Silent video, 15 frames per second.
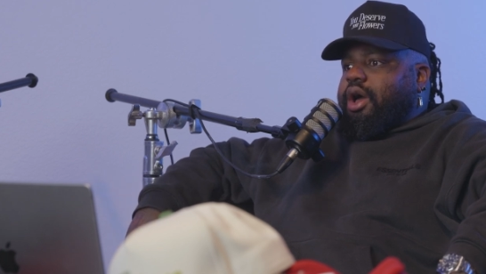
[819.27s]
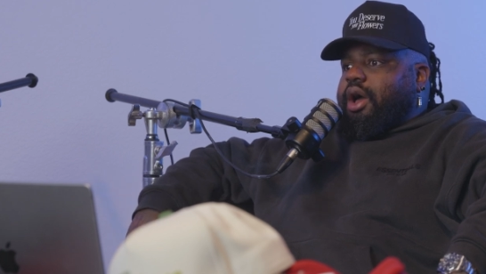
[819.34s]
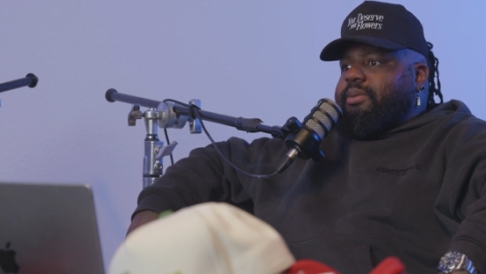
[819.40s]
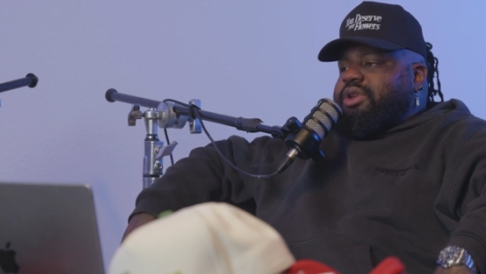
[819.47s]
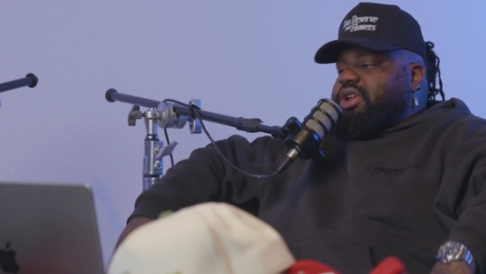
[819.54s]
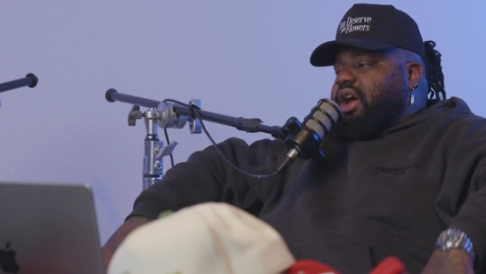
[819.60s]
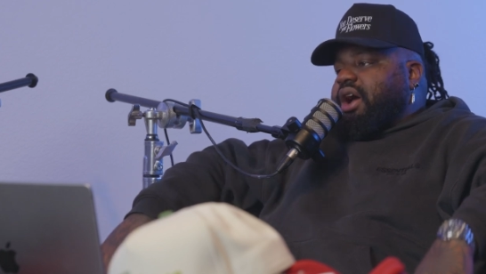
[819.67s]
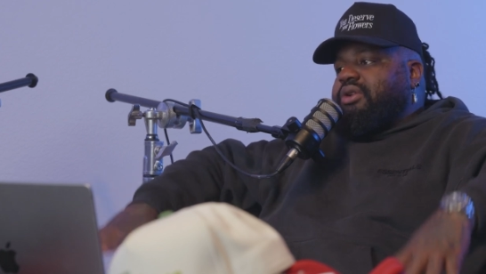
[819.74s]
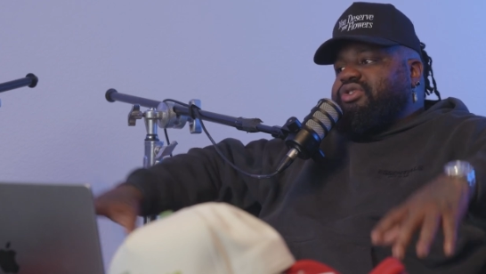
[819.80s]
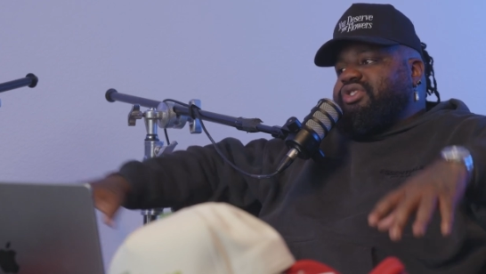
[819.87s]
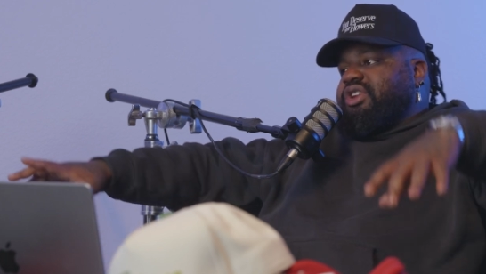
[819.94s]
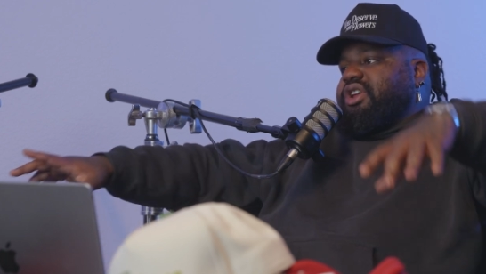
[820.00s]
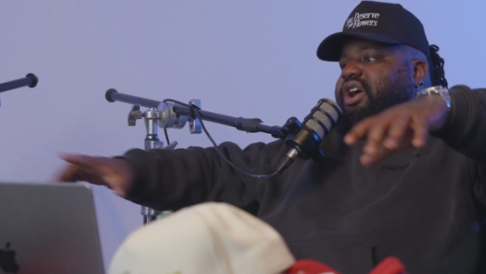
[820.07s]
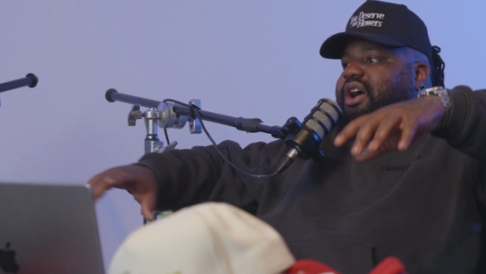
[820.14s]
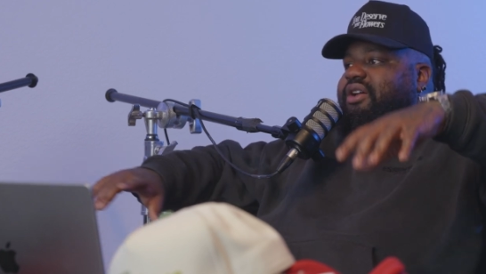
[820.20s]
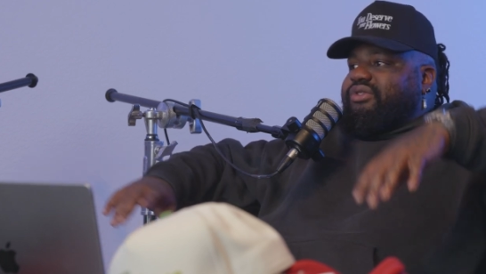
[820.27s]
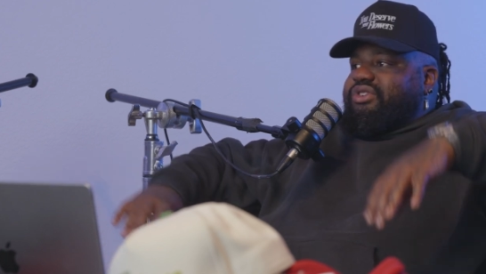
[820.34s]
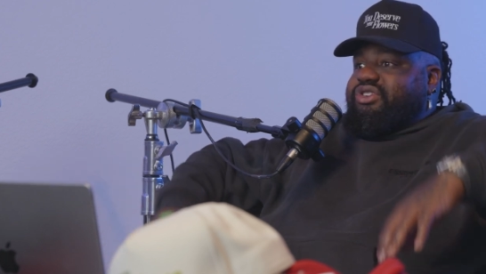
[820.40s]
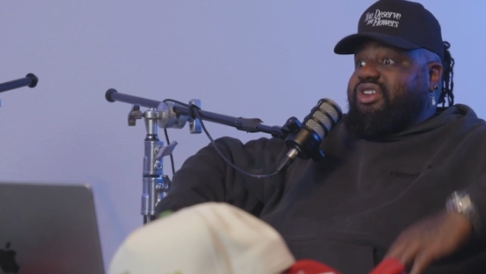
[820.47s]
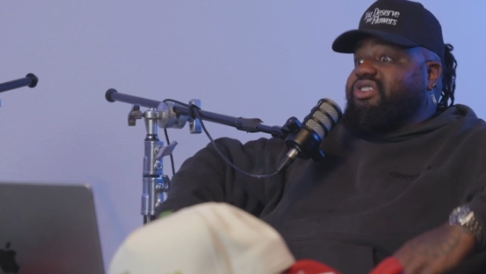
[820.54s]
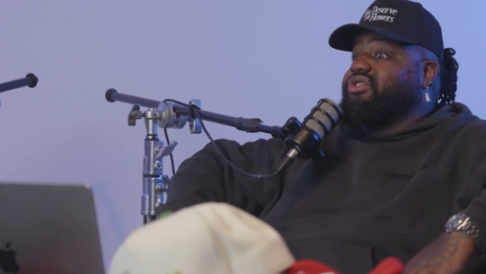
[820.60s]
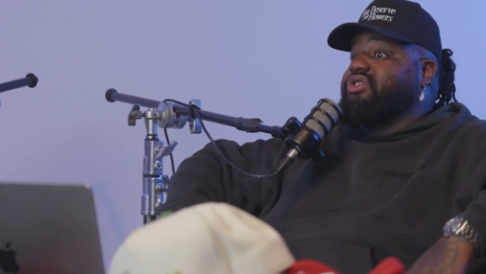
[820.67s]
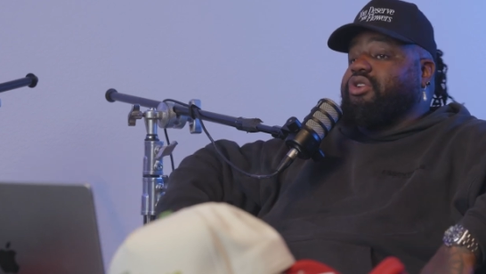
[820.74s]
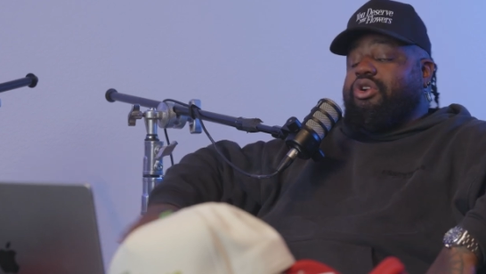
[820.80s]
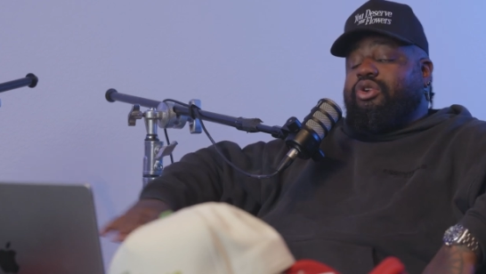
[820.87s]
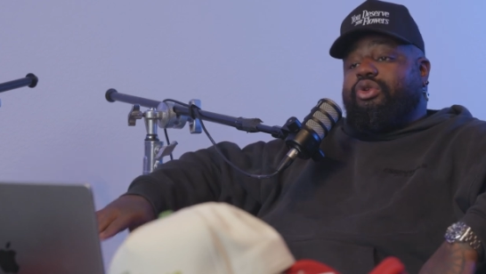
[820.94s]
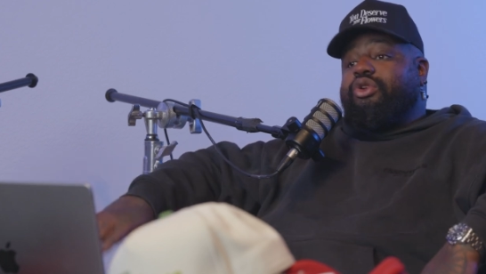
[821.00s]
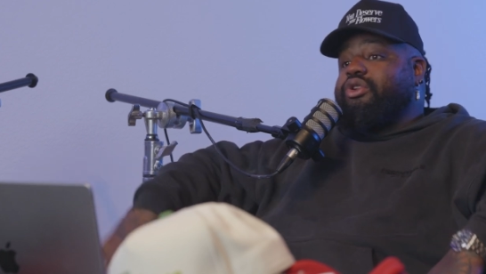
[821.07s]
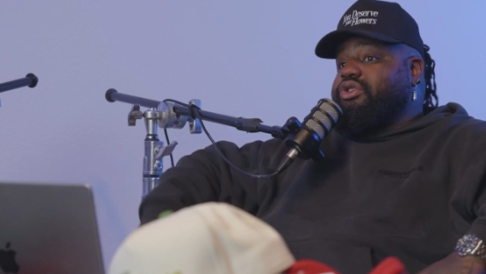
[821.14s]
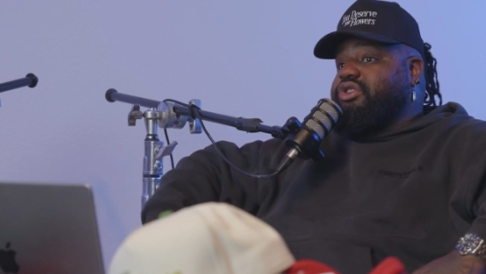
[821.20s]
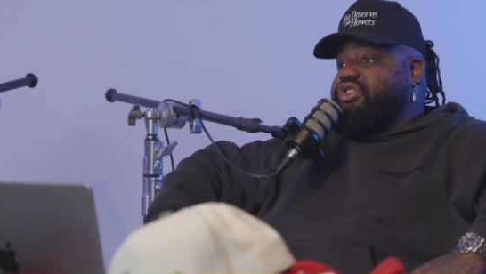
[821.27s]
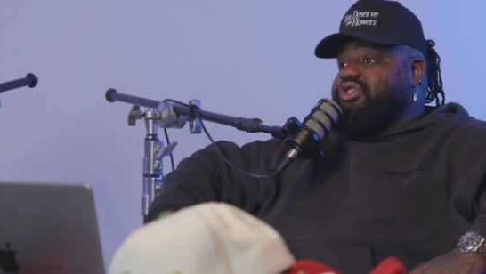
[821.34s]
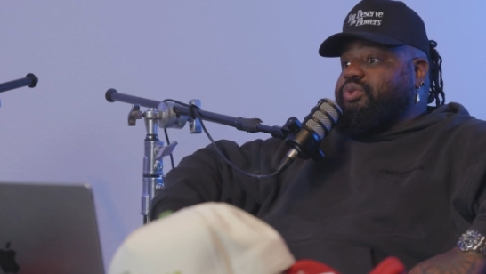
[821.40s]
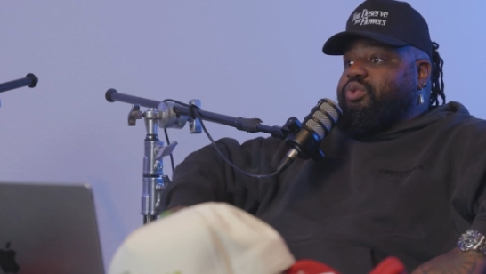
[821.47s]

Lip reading: I mean, I was in a conversation earlier this